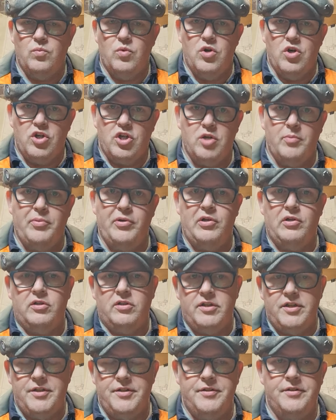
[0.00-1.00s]

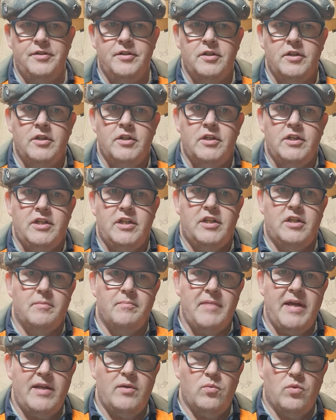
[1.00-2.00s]
workable, and you
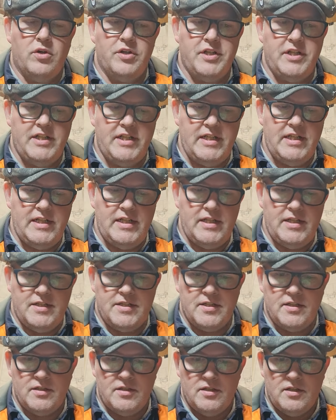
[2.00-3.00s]
can make what you
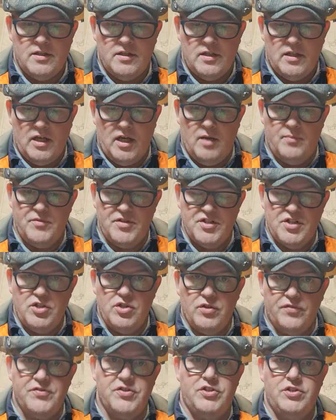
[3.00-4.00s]
need. There's
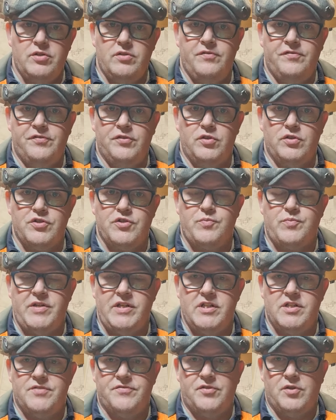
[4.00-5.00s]
enough to do 4
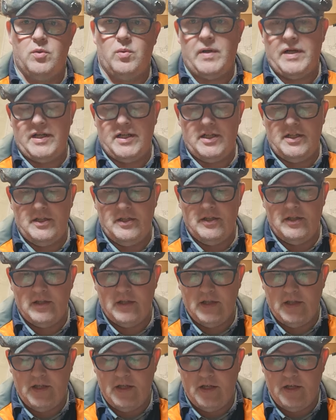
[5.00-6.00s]
springs for a wagon
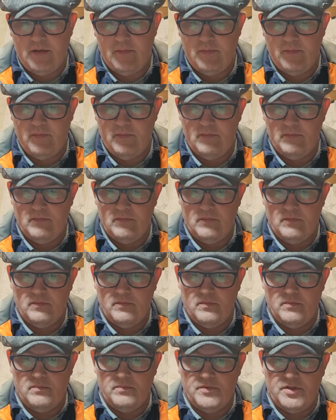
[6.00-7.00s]

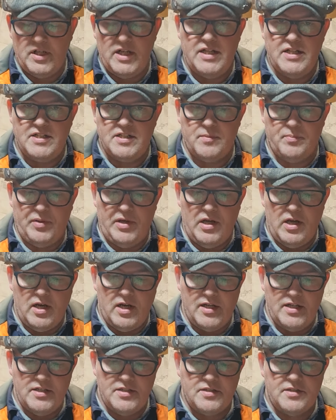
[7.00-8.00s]
that he
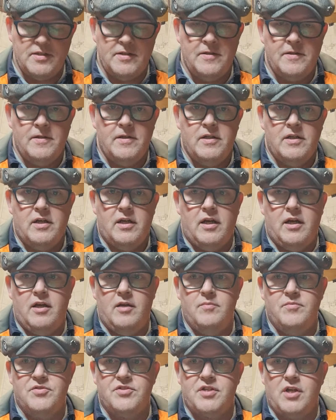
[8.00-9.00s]
supplies.
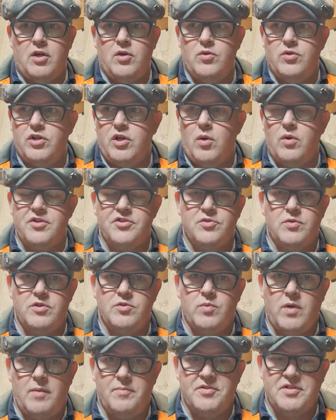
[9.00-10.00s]
So go onto
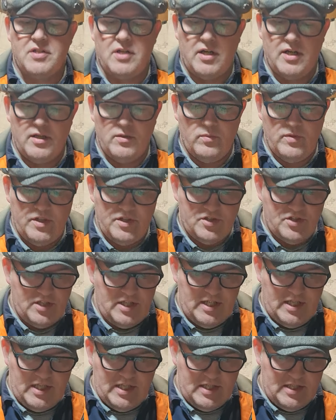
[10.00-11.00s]
his website,
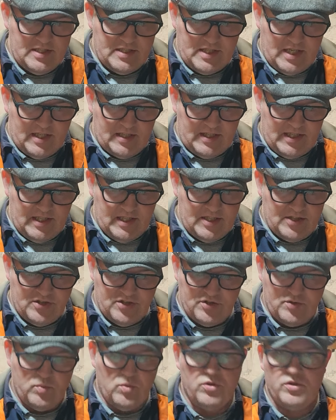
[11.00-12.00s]
which is, I think
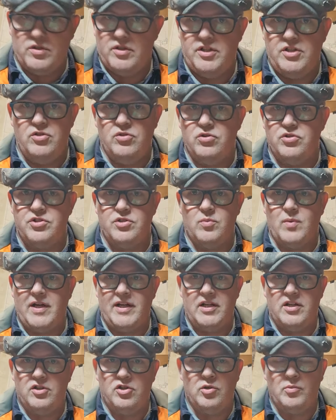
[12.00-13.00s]
it's just
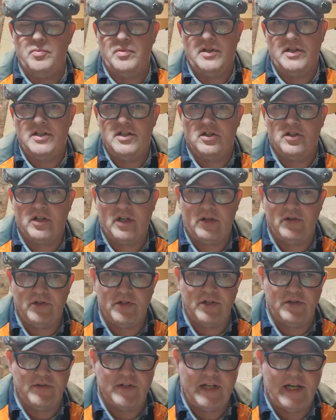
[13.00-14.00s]

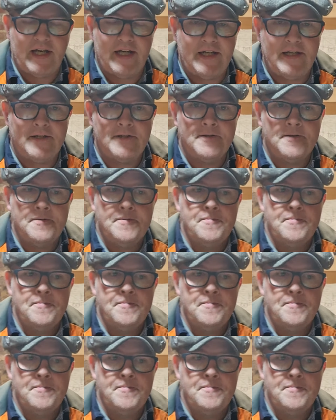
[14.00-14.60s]
yorkshirewagoncompany.co.uk. I